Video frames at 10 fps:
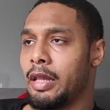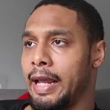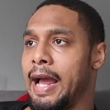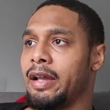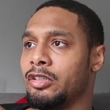
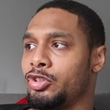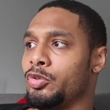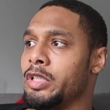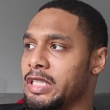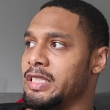Like, I can
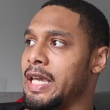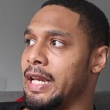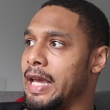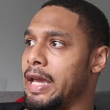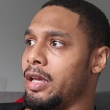truly say
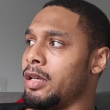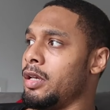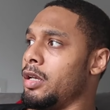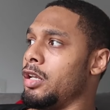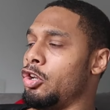that
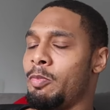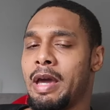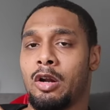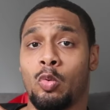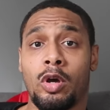no
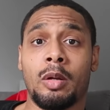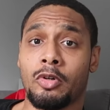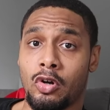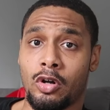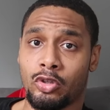matter what I'm
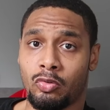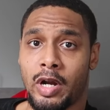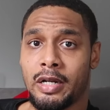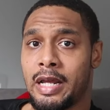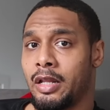going through
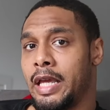right now,